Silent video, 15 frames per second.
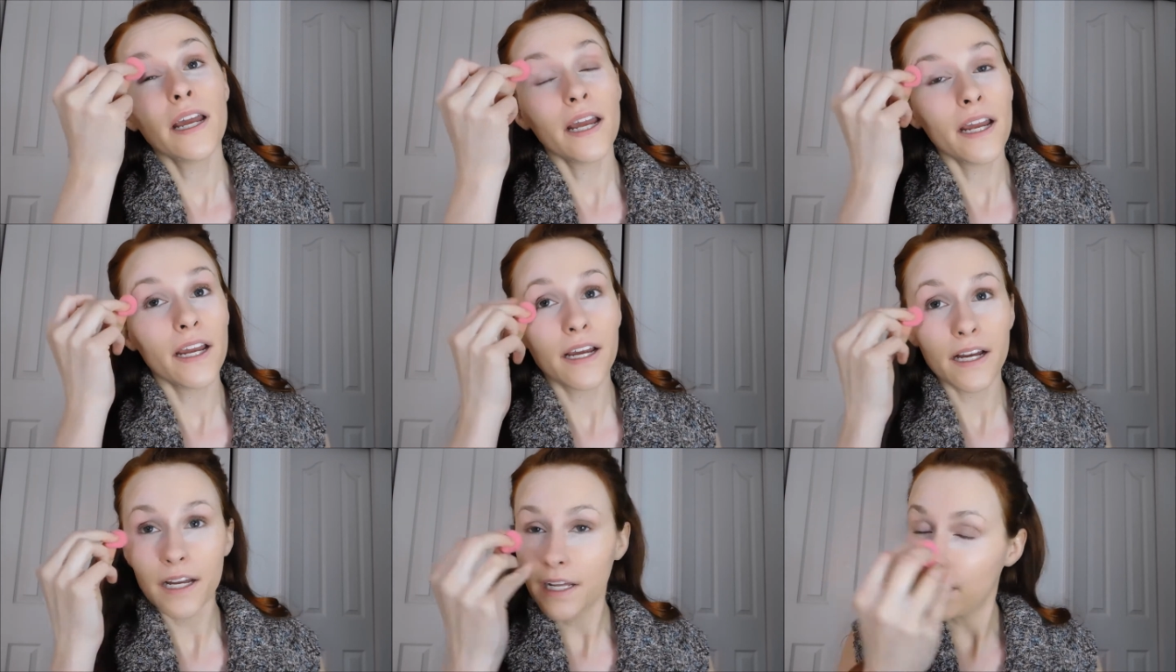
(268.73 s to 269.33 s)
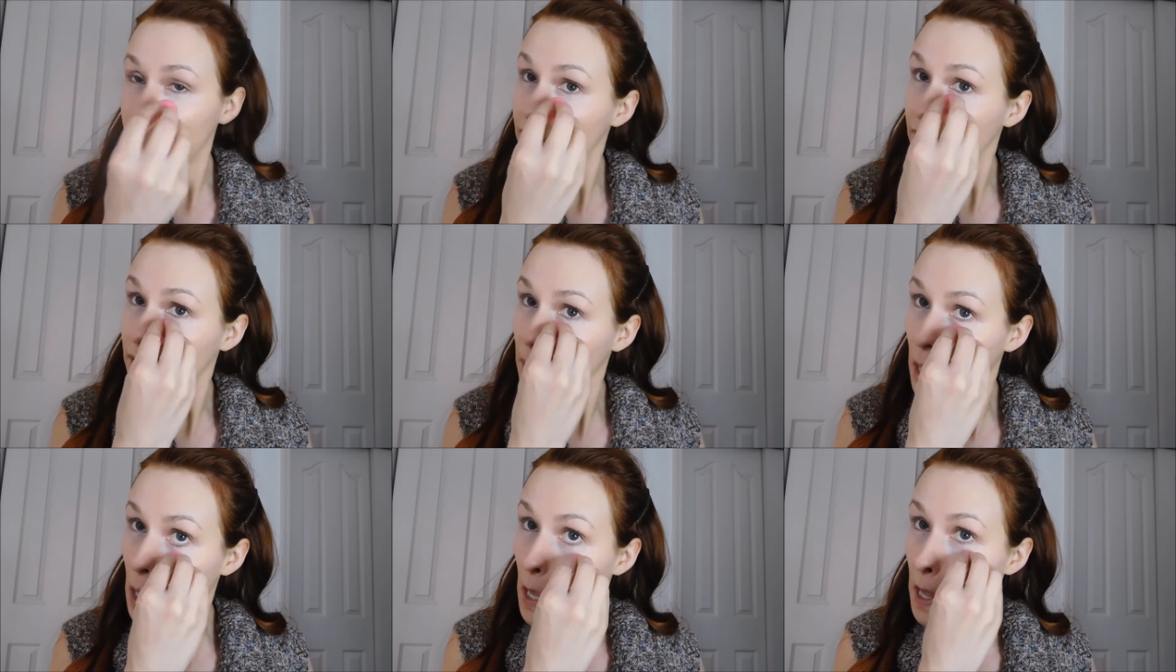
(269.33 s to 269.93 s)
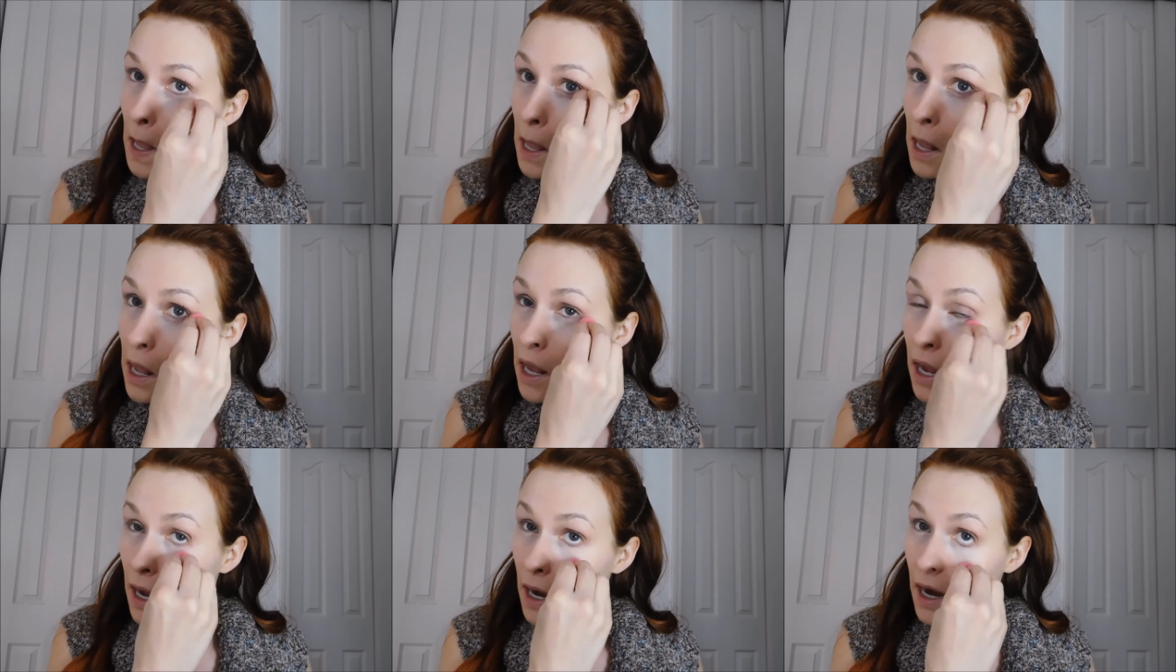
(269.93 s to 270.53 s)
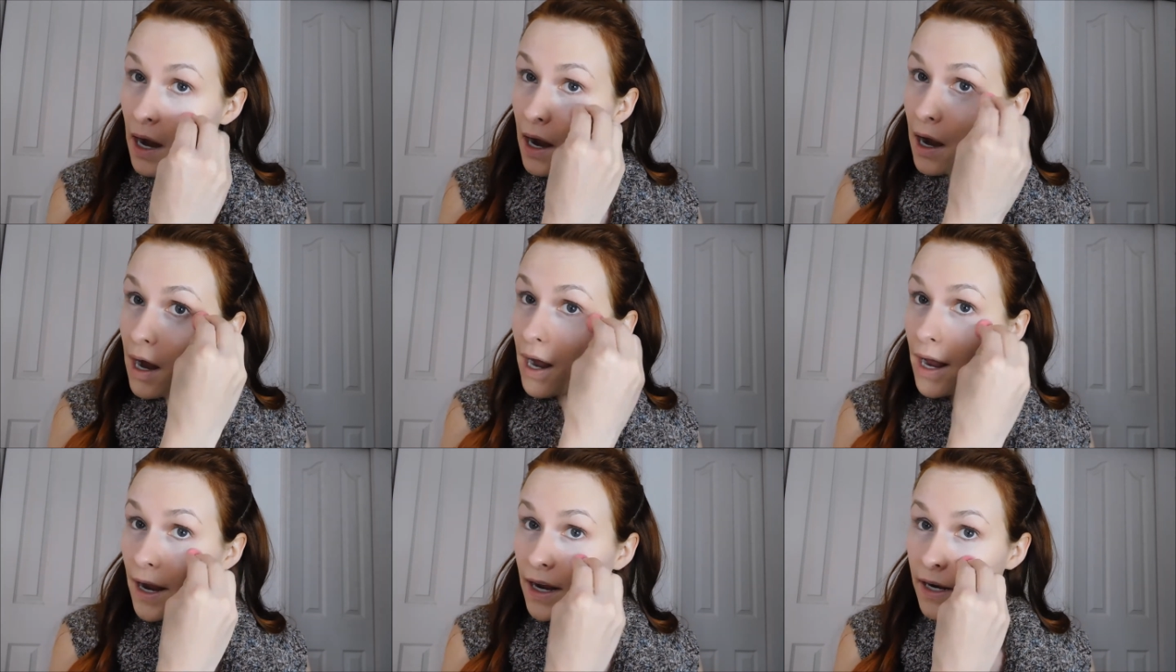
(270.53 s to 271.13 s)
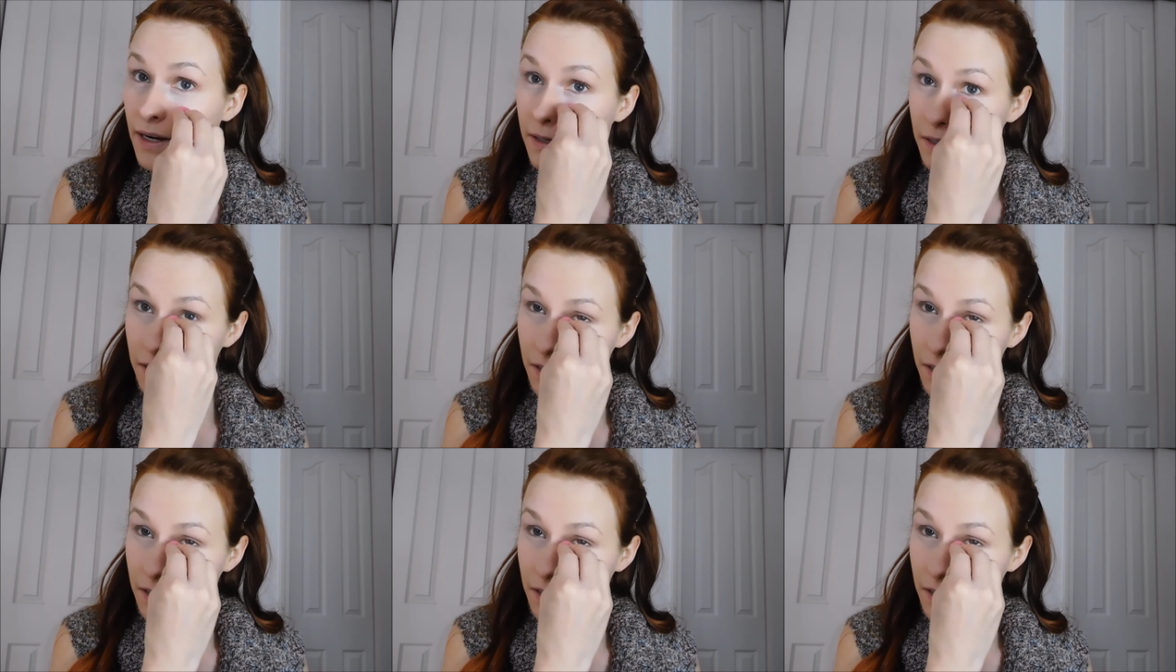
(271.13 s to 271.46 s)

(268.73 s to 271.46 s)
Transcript: and I